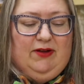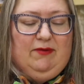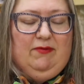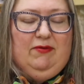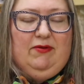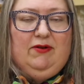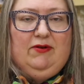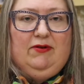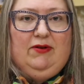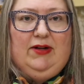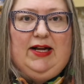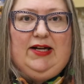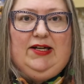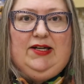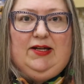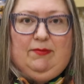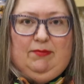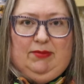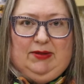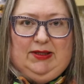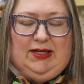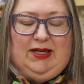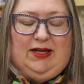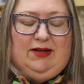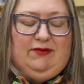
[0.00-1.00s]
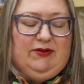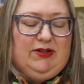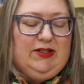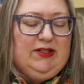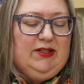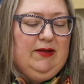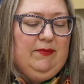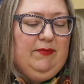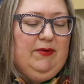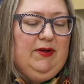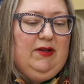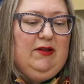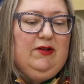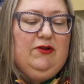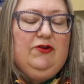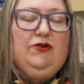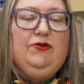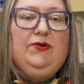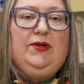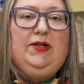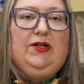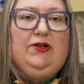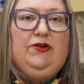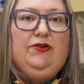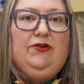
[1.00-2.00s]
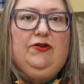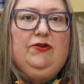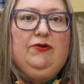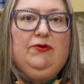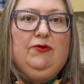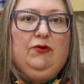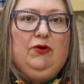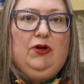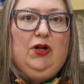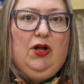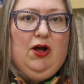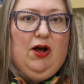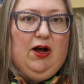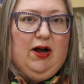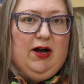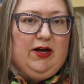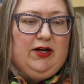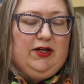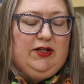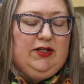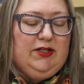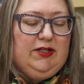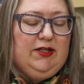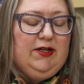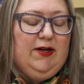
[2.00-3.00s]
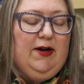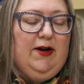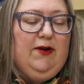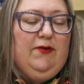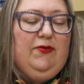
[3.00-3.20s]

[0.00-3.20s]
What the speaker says: They're led to believe it's something they're doing under their own laws.